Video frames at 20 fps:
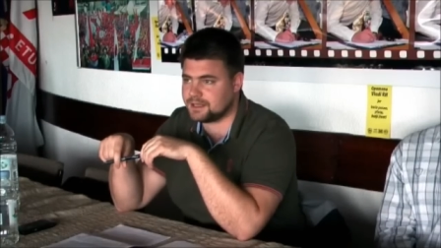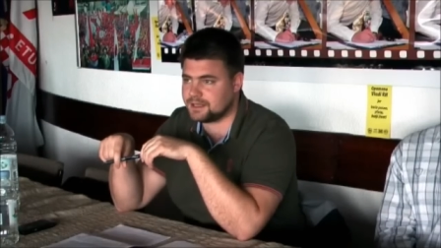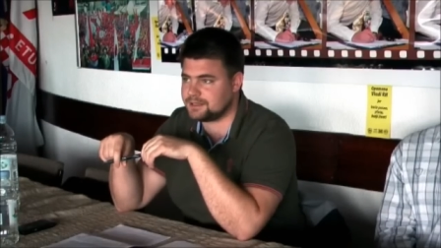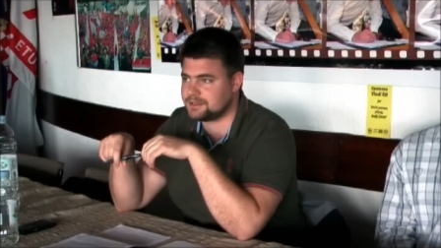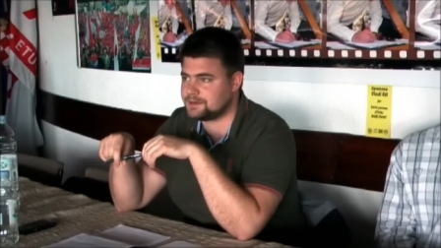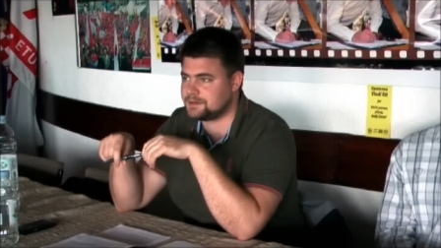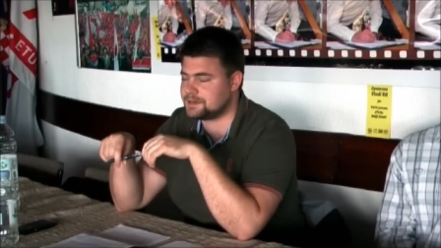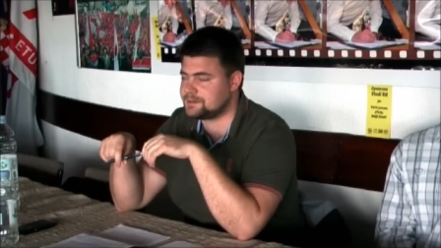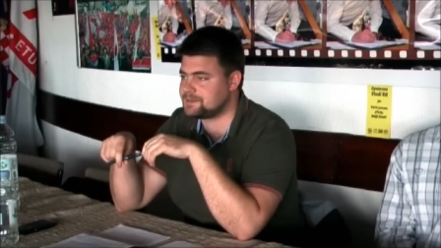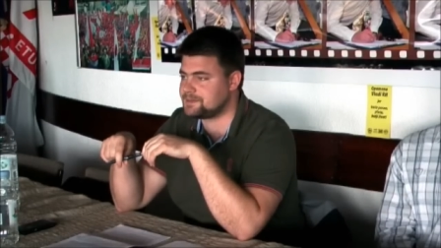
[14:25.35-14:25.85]

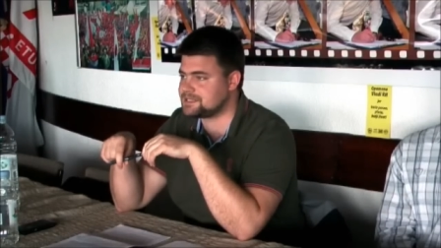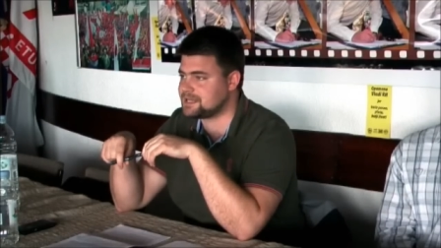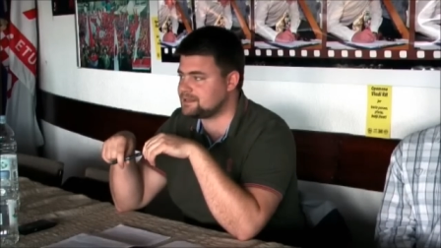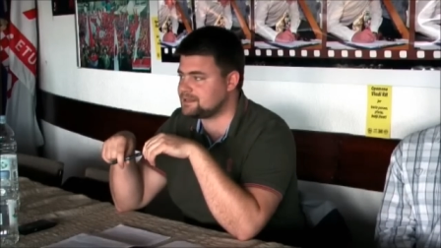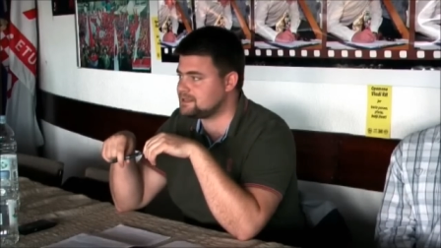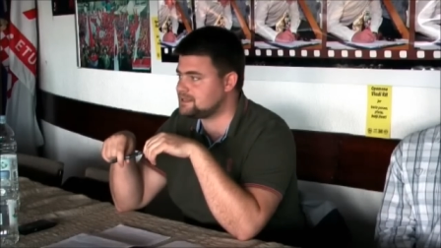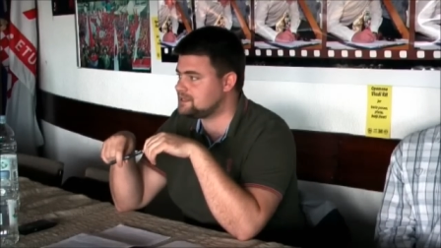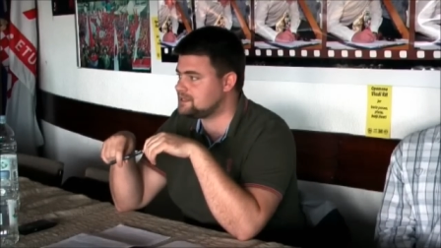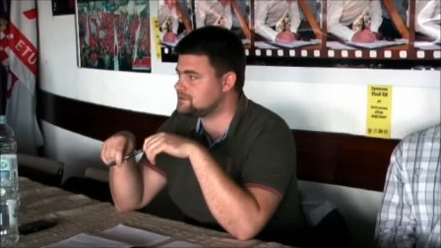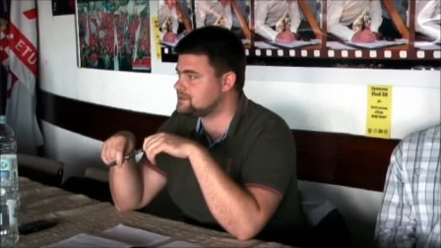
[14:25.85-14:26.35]
and
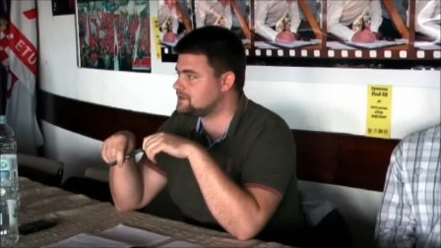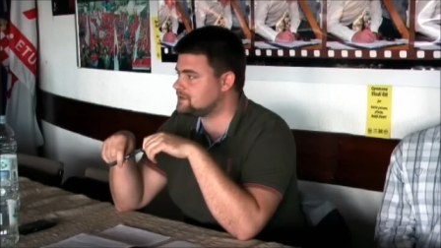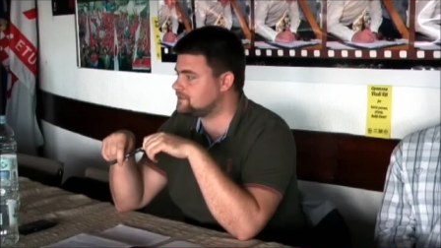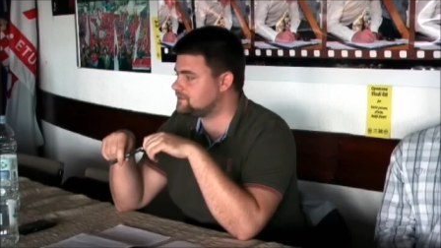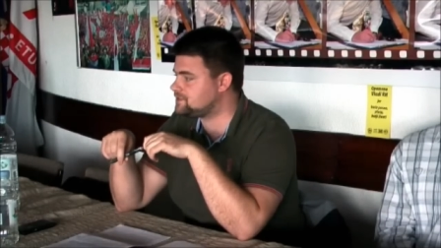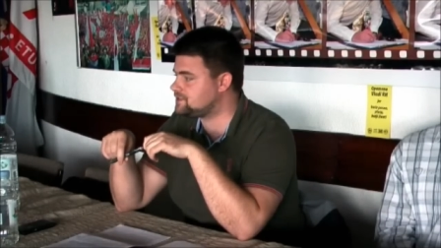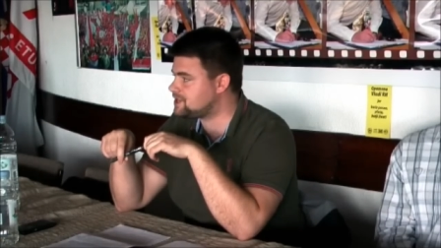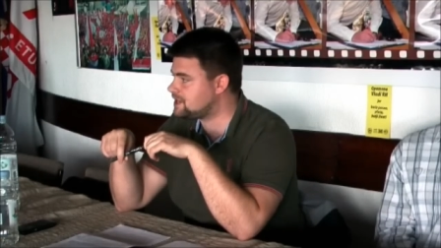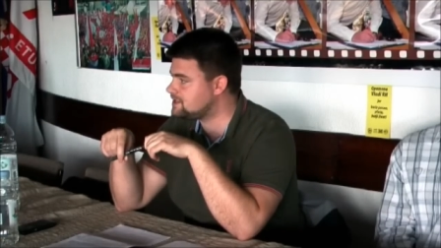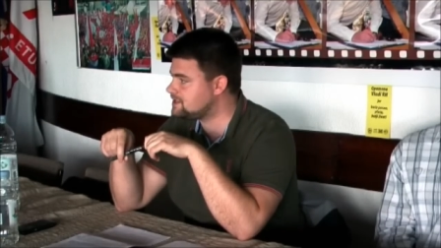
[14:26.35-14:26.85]
representatives
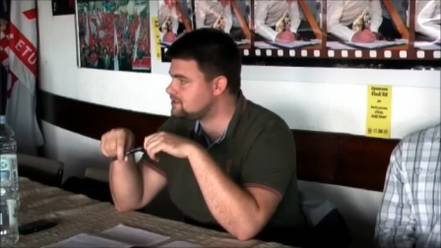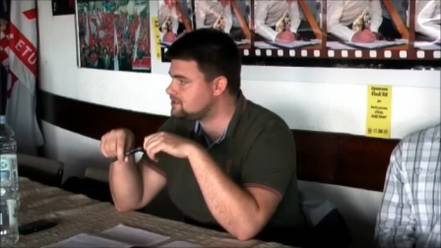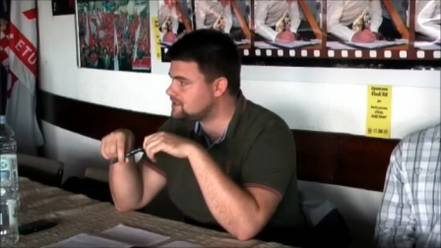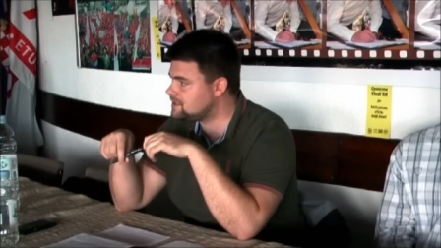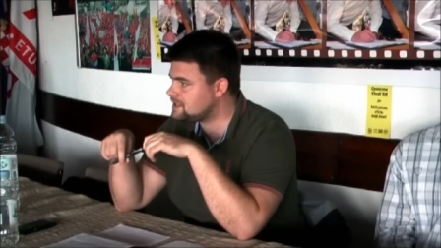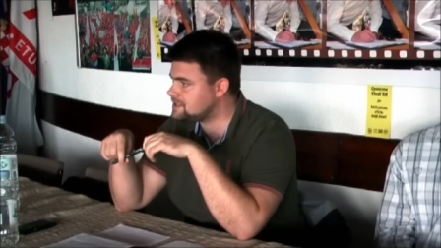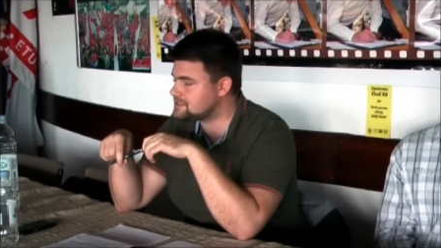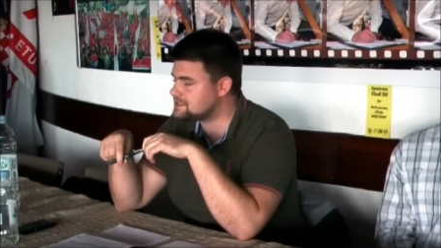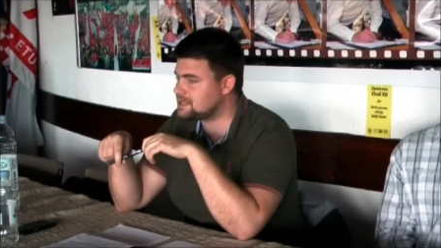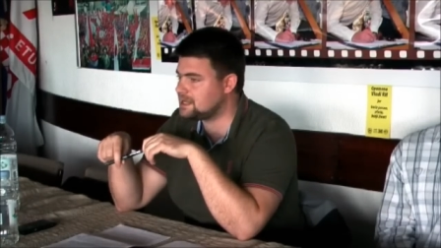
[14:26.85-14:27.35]
of trade
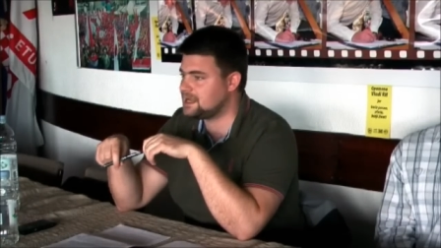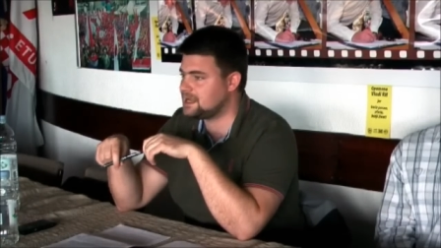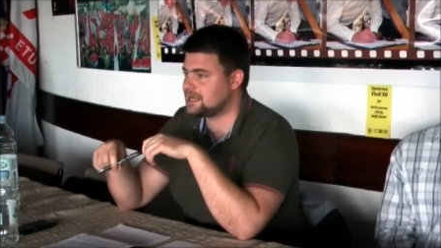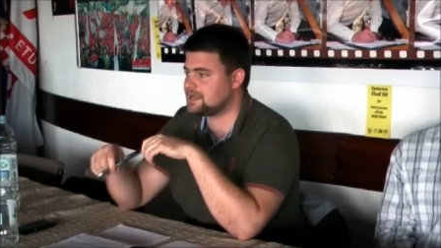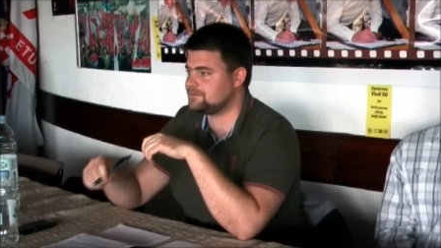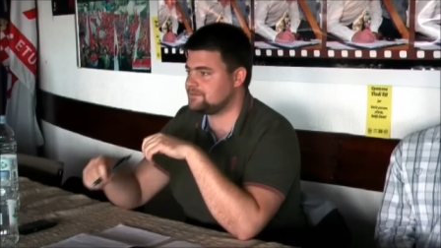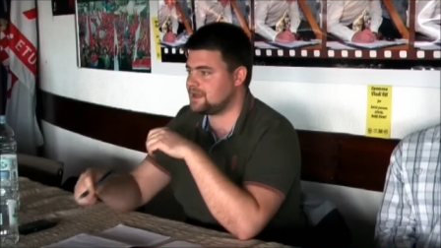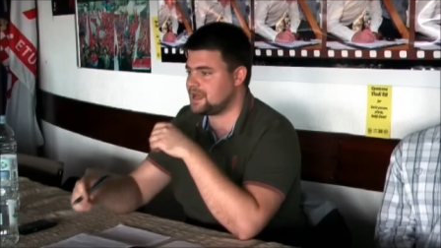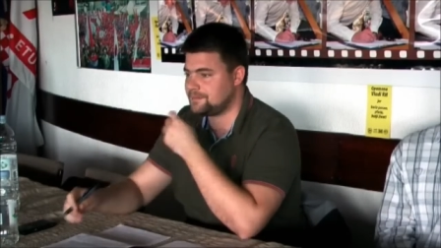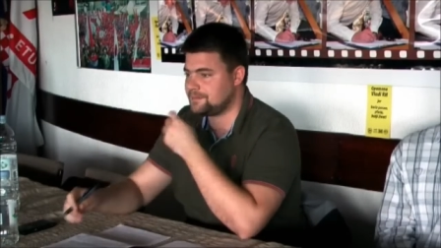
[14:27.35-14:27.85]
unions
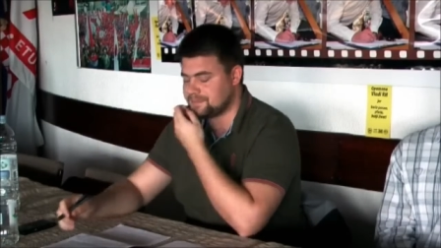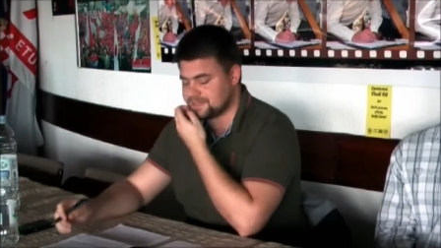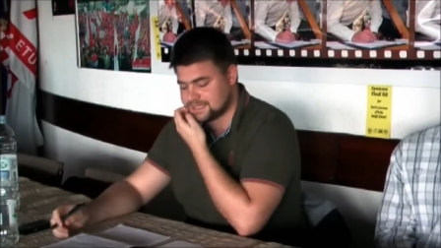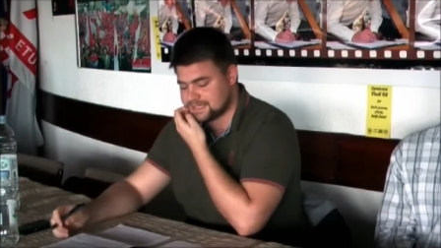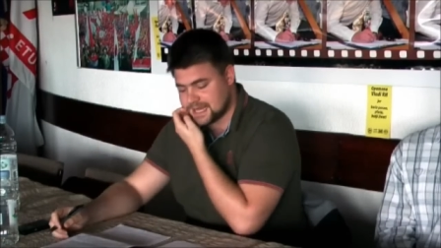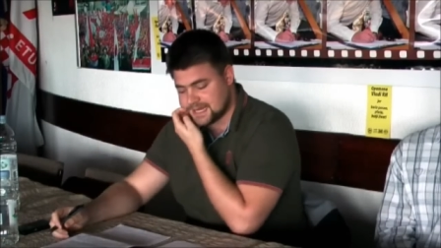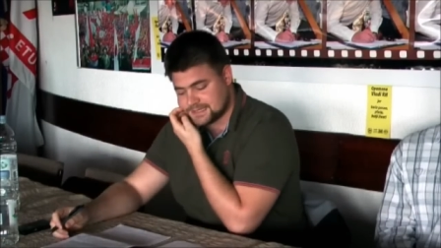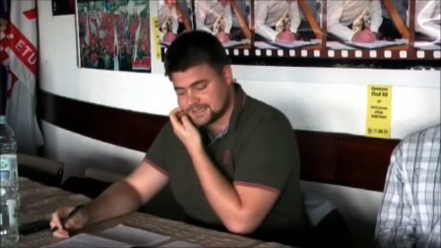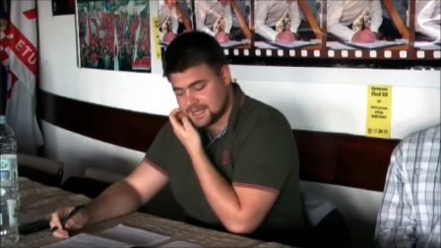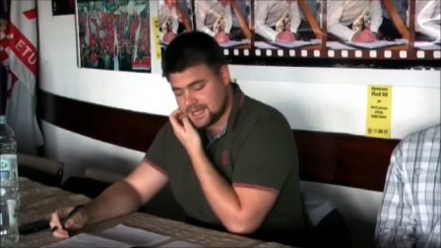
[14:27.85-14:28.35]
have
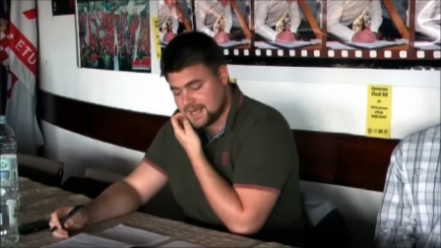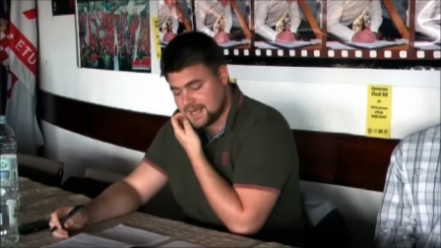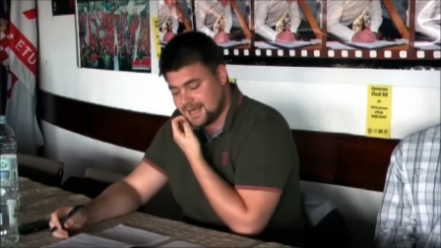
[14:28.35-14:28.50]
emphasized,